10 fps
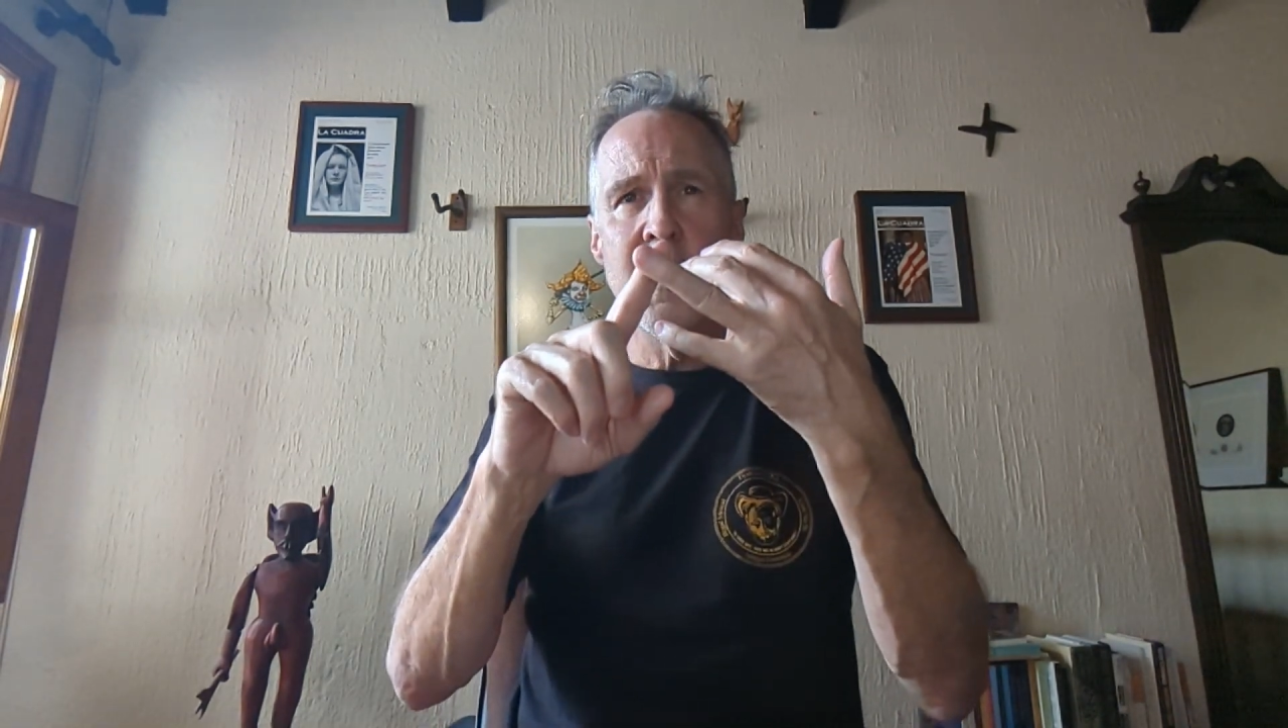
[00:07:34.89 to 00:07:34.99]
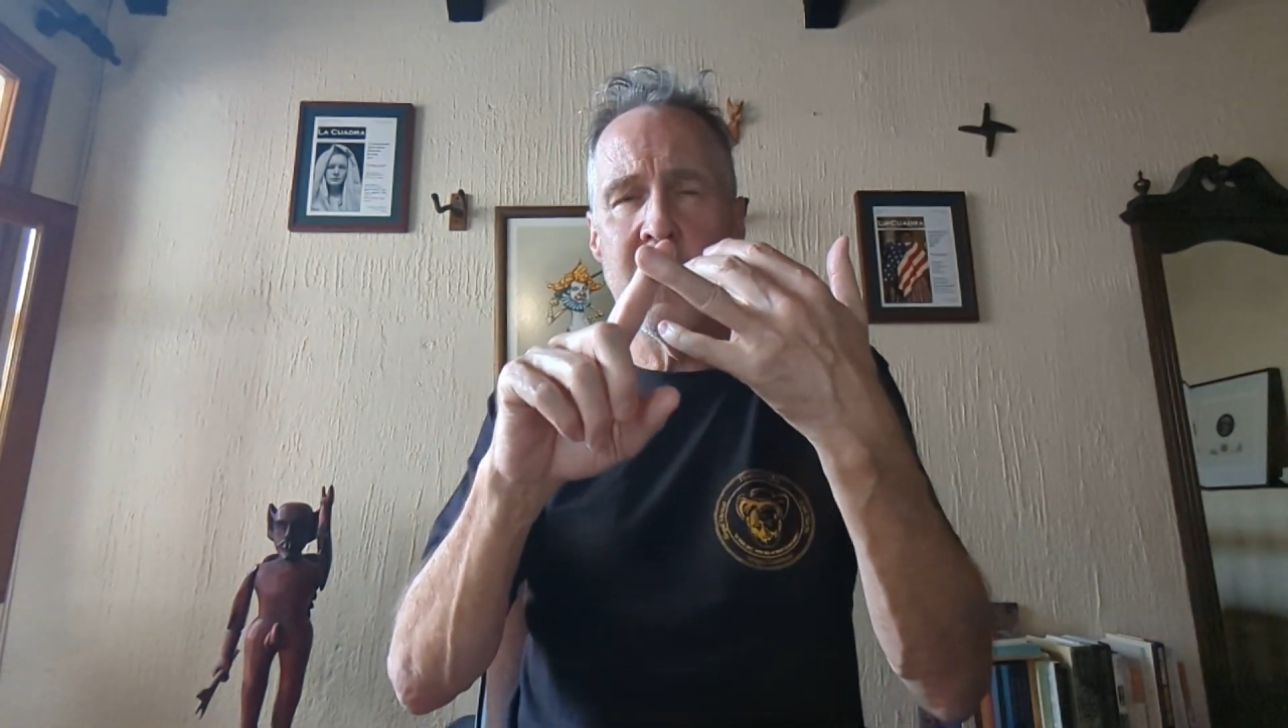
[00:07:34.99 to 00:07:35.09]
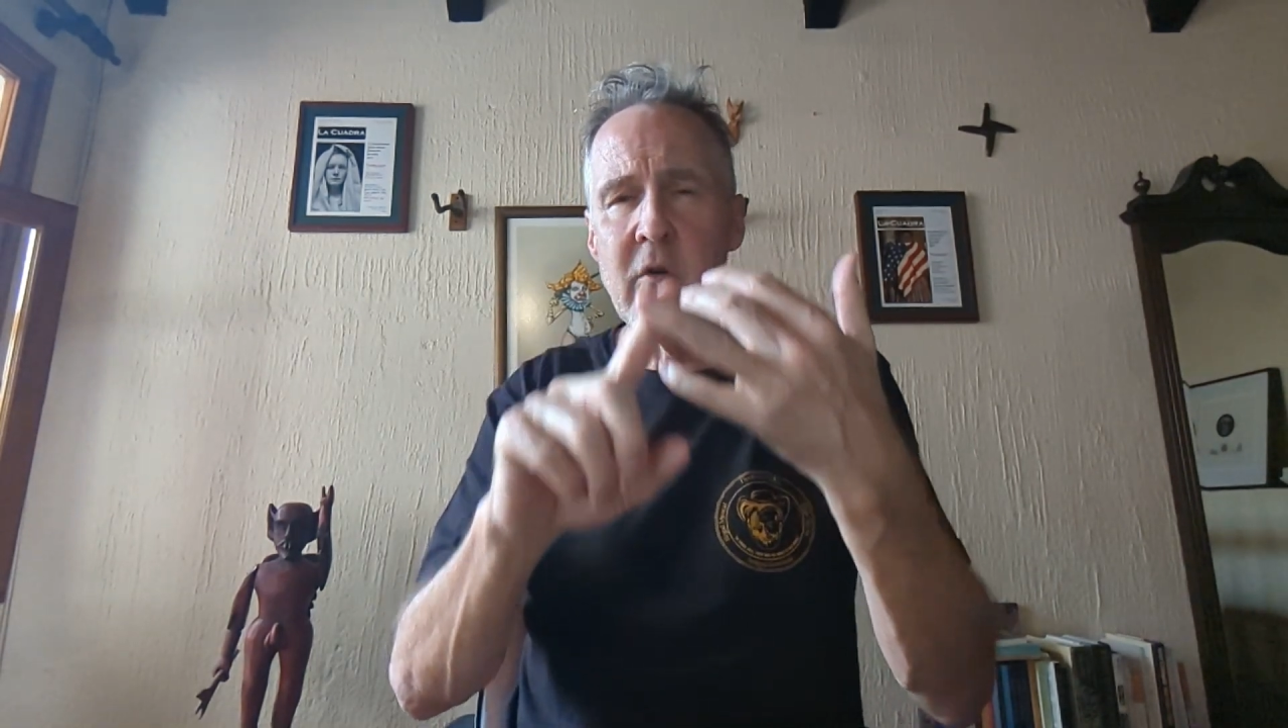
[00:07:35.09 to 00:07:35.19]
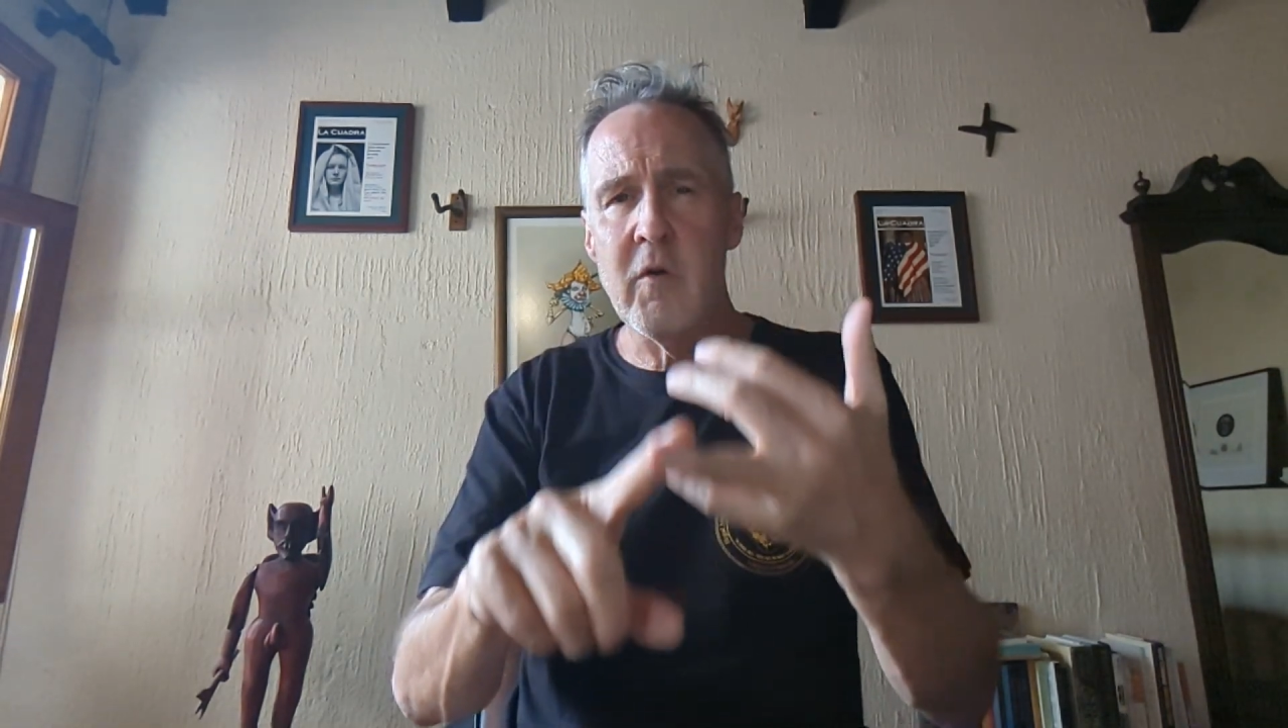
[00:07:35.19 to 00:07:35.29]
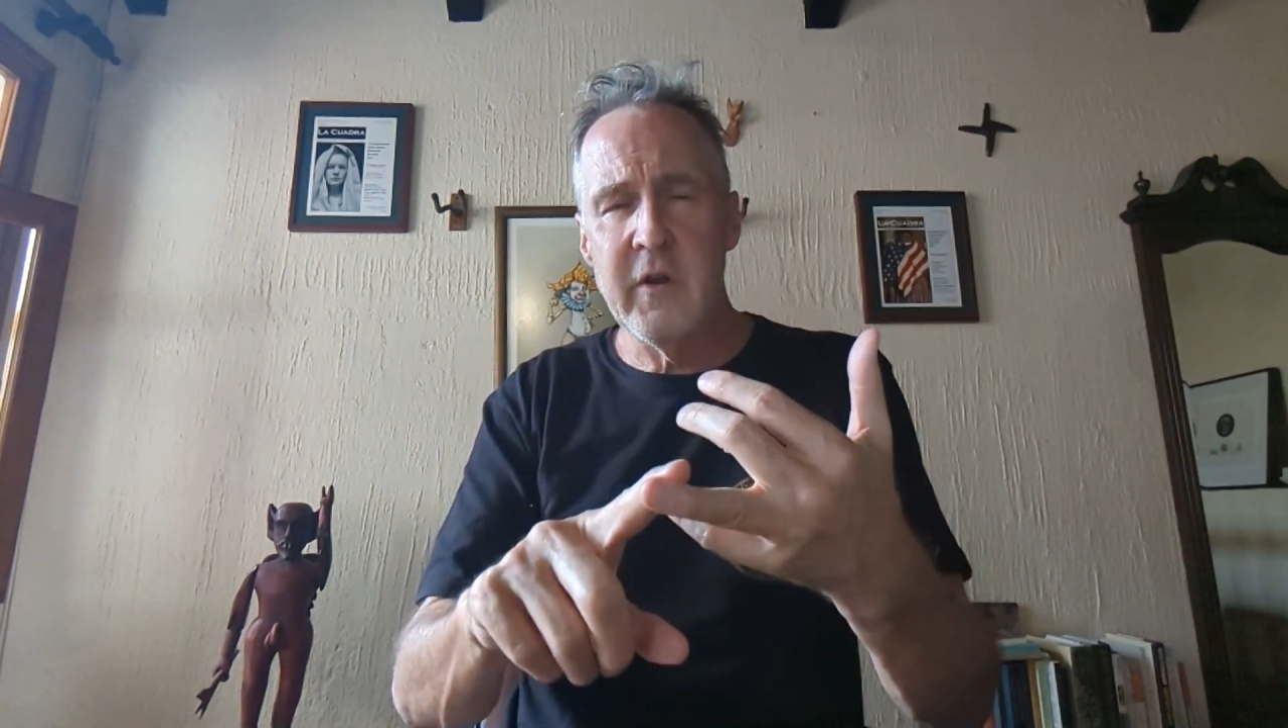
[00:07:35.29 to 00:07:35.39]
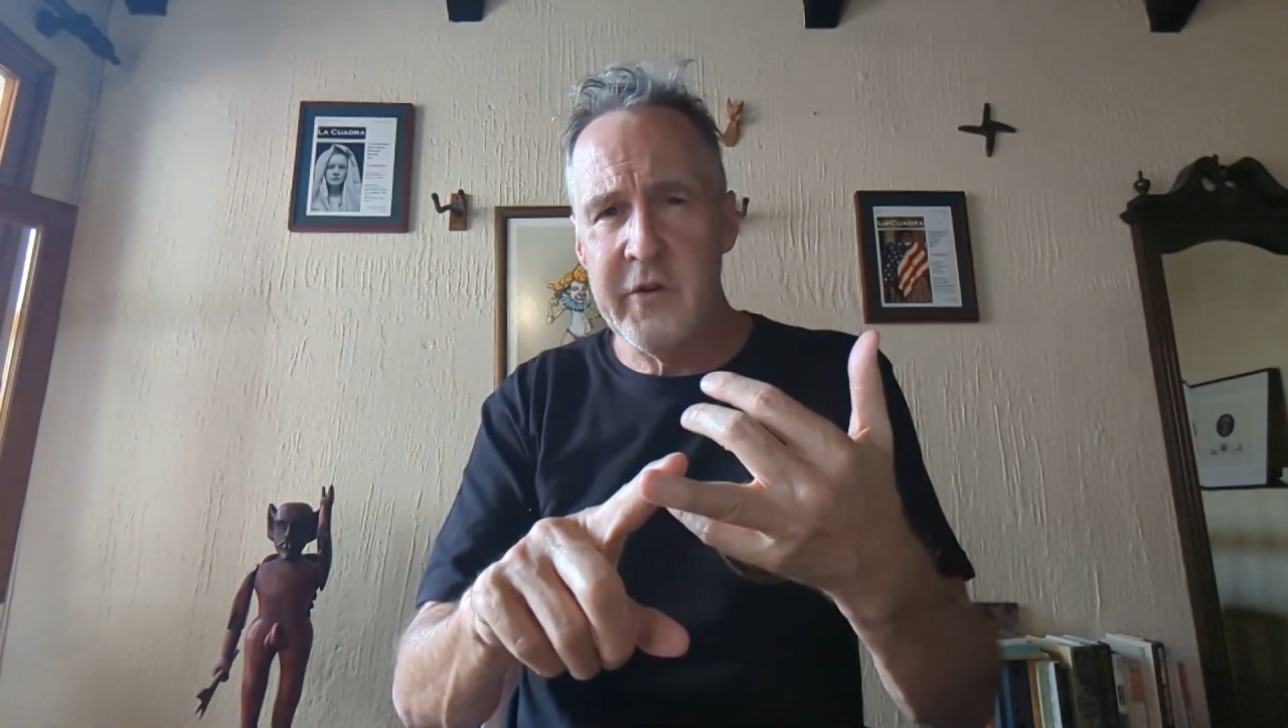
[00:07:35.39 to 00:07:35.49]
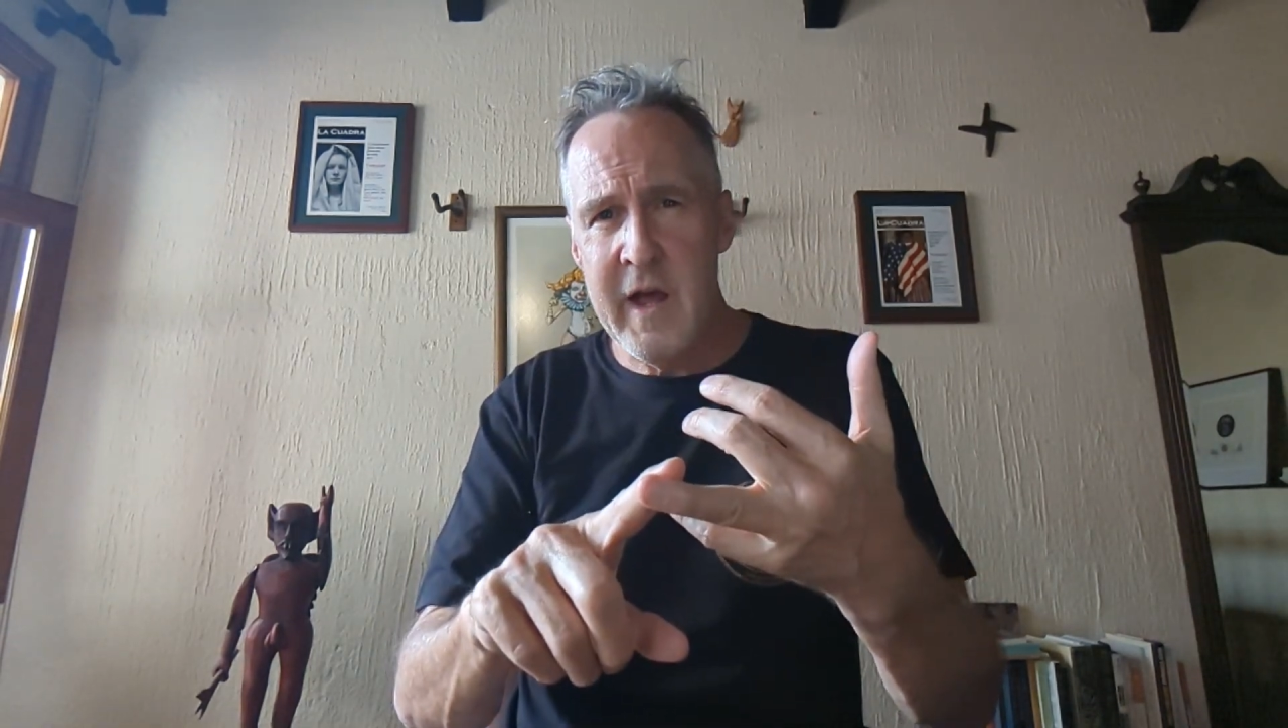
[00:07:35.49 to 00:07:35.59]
increased